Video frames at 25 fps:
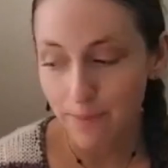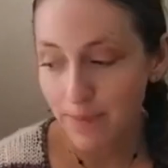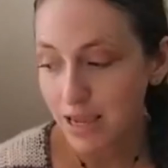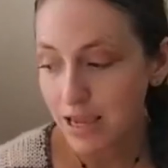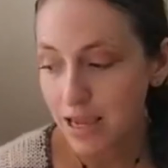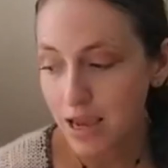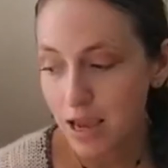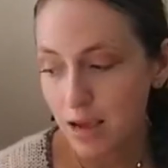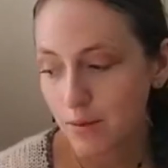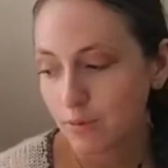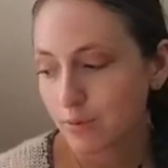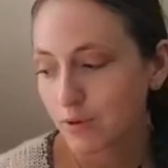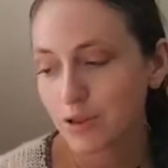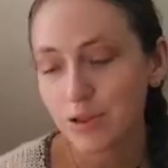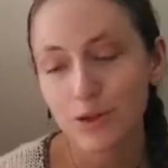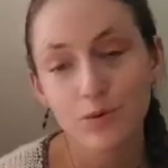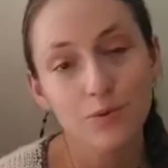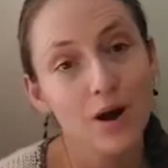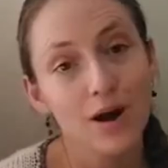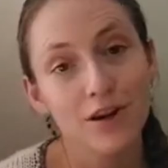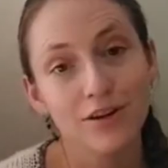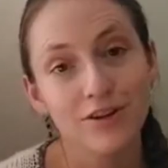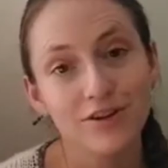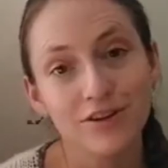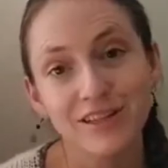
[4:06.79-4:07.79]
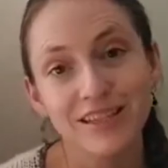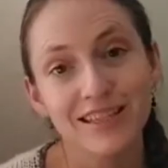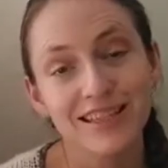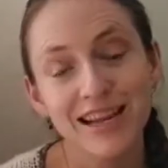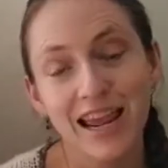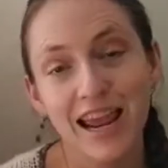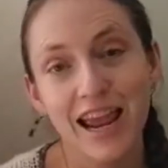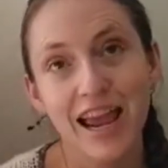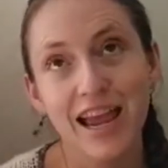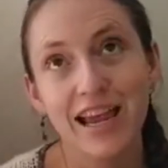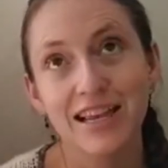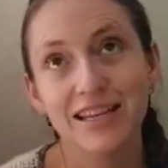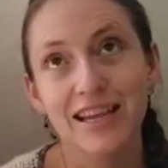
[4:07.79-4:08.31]
being able to
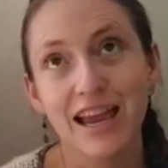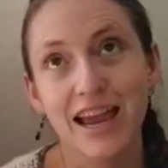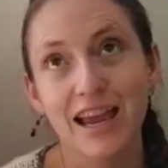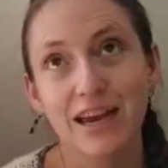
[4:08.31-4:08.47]
understand